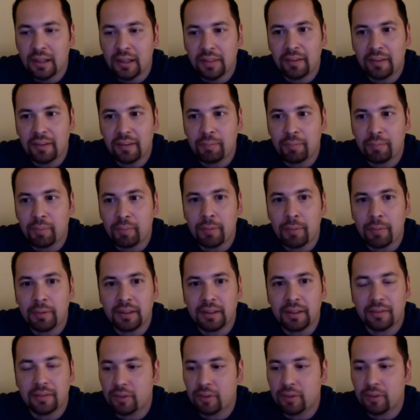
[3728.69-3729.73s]
They
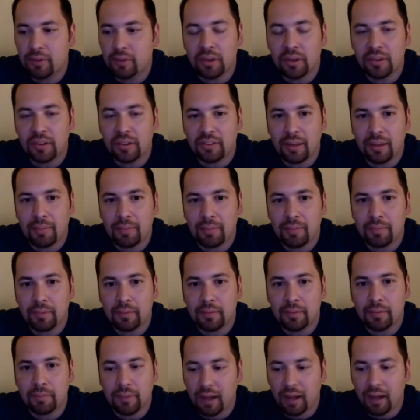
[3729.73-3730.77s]
probably go to the same,
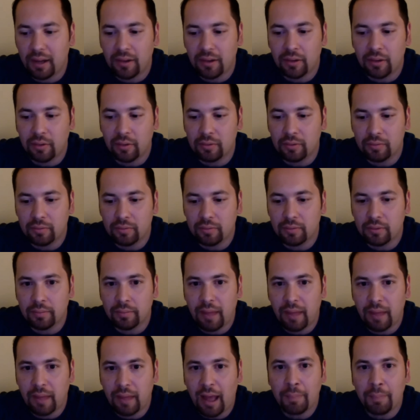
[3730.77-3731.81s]
I don't know,
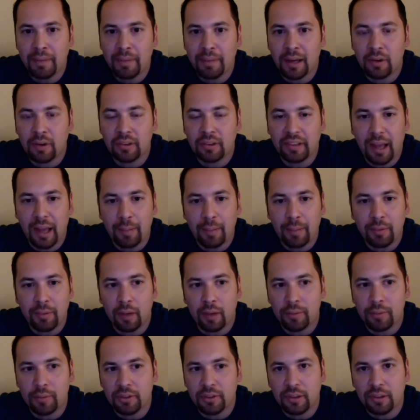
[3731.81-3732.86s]
happy hours
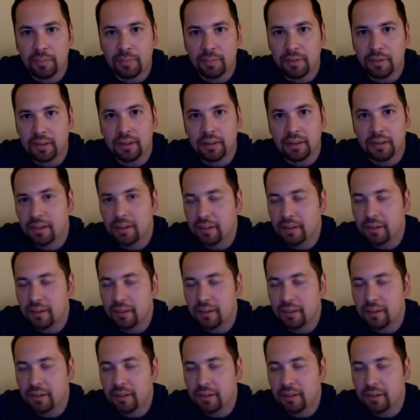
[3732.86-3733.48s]
Capcom or something.